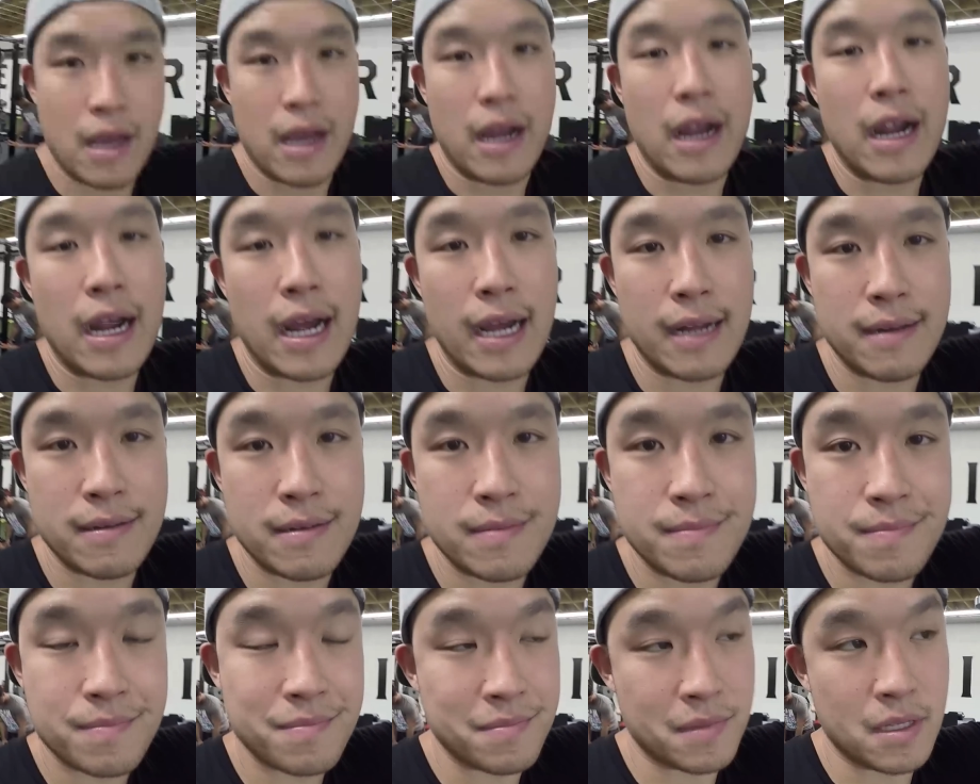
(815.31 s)
Alright.
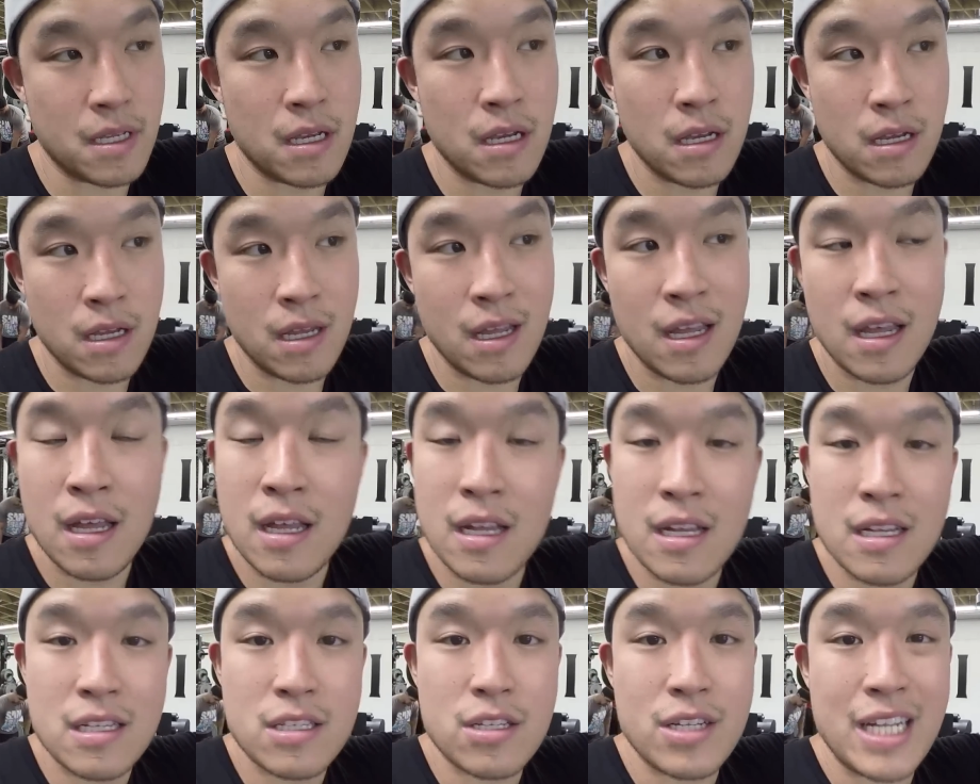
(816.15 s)

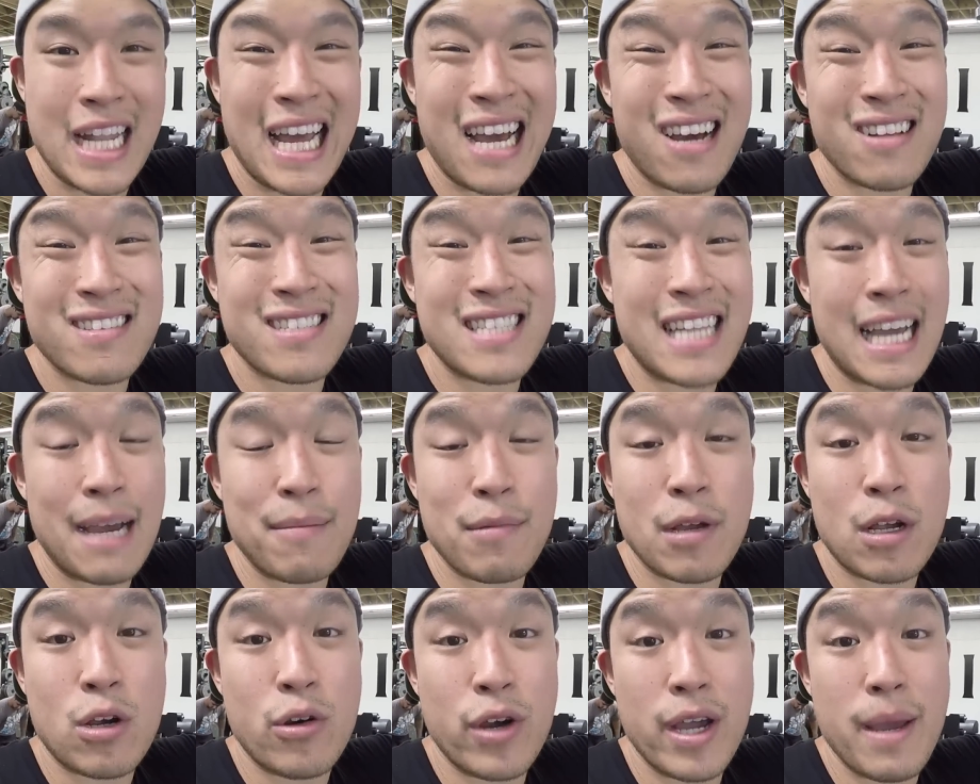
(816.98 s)
So now it's
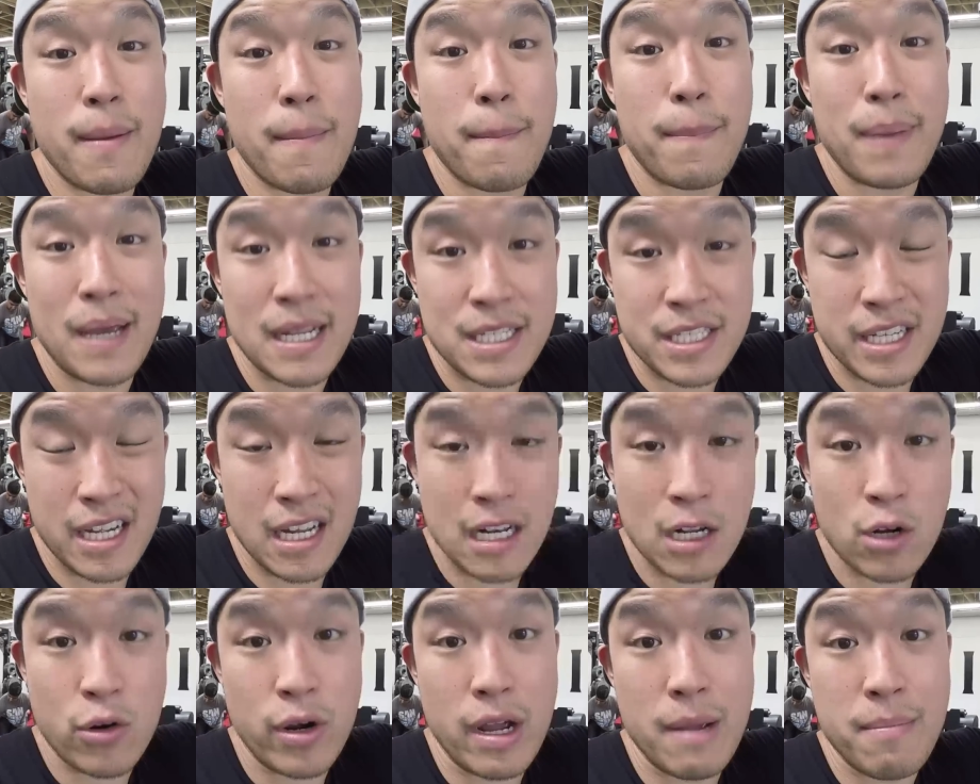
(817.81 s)
time to quit
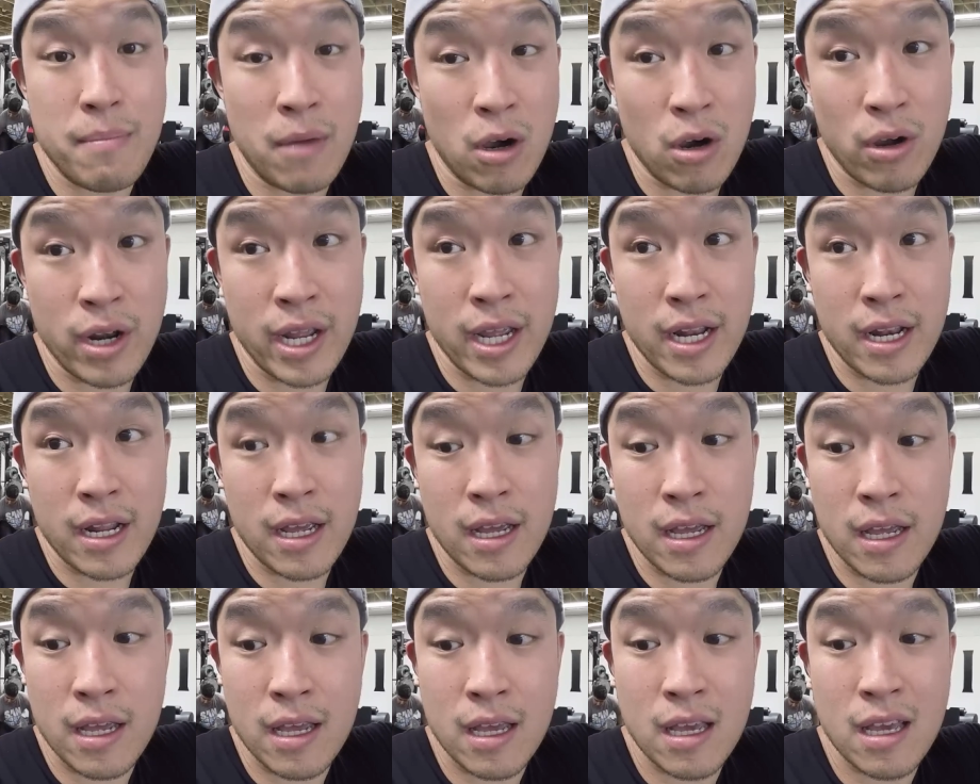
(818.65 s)
bitching, quit moaning.
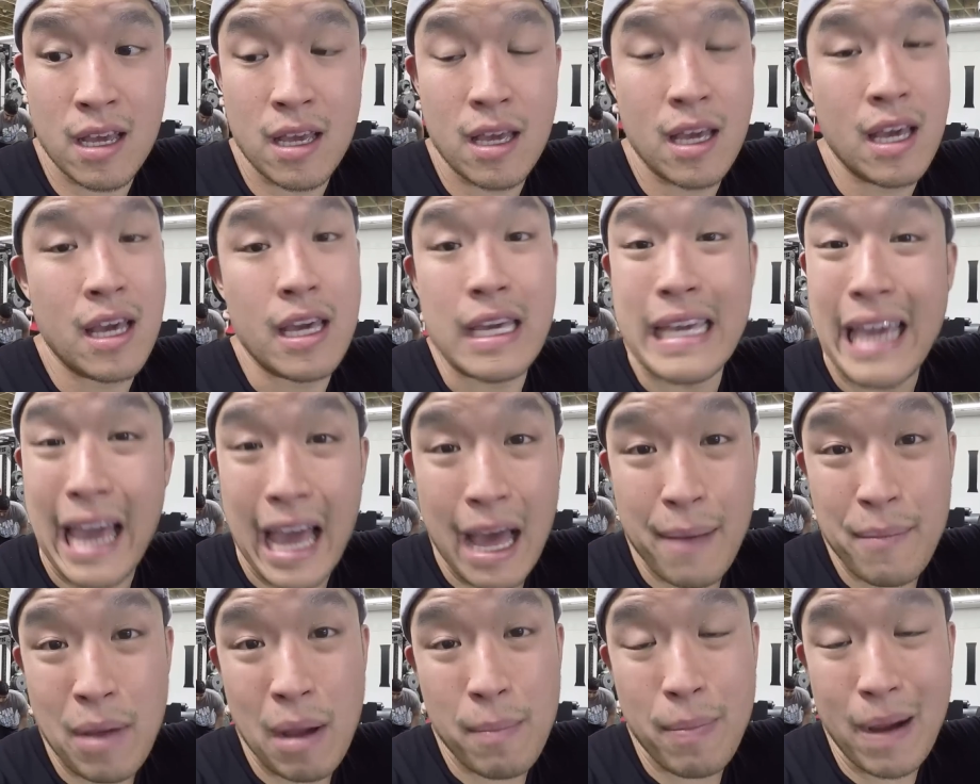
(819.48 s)

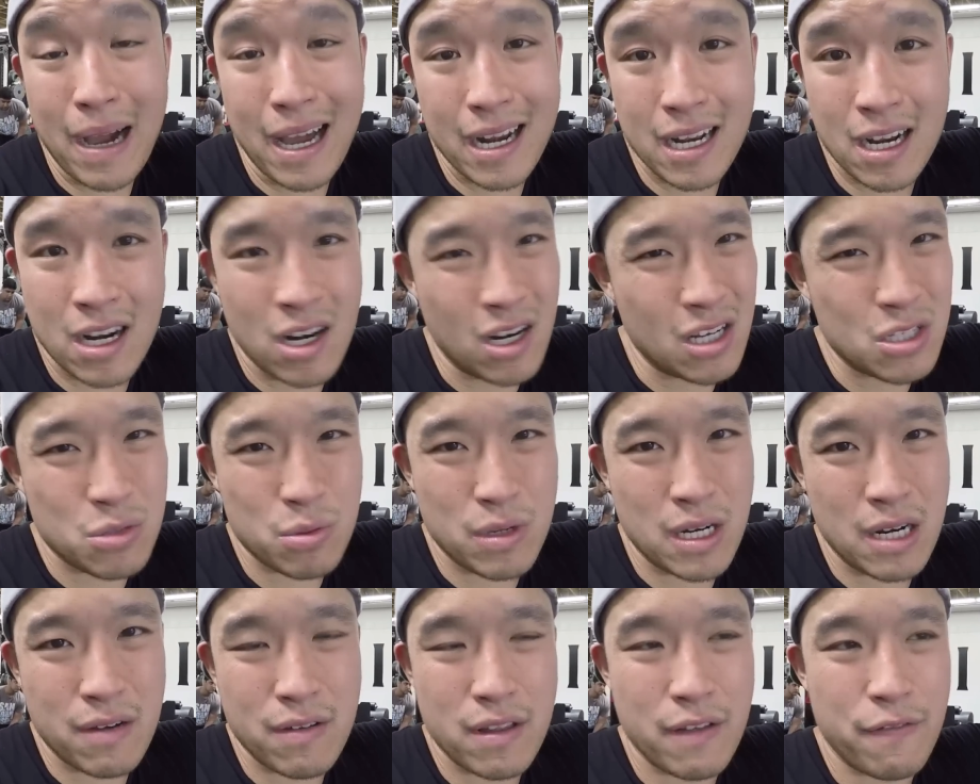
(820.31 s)
Yeah, my body hurts,
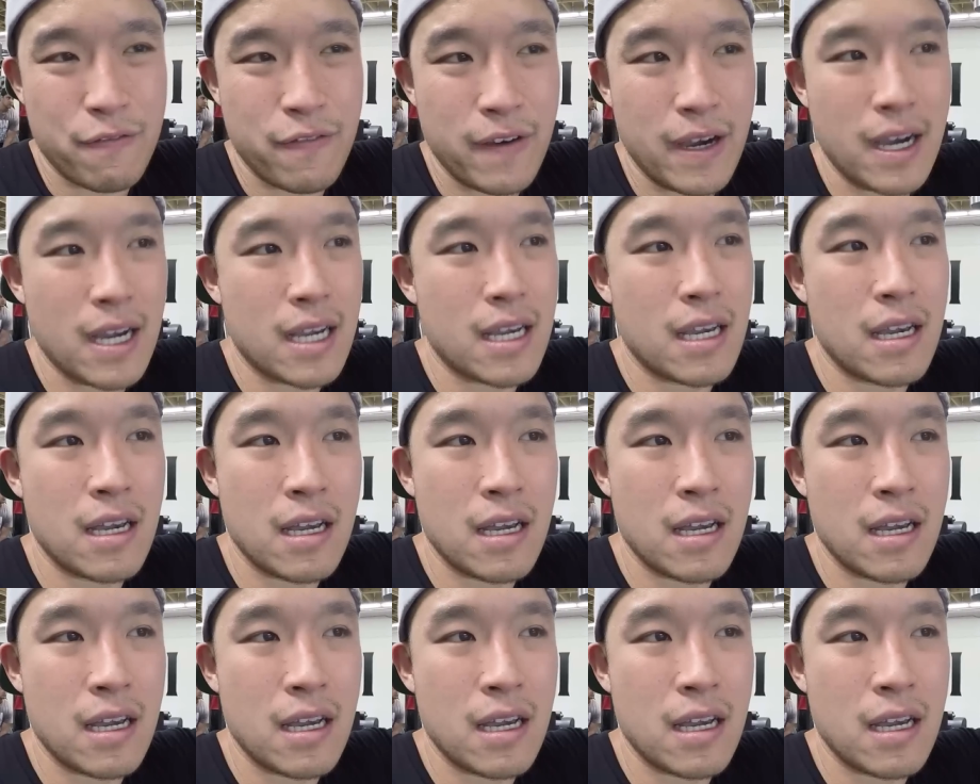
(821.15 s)
whatever the fuck.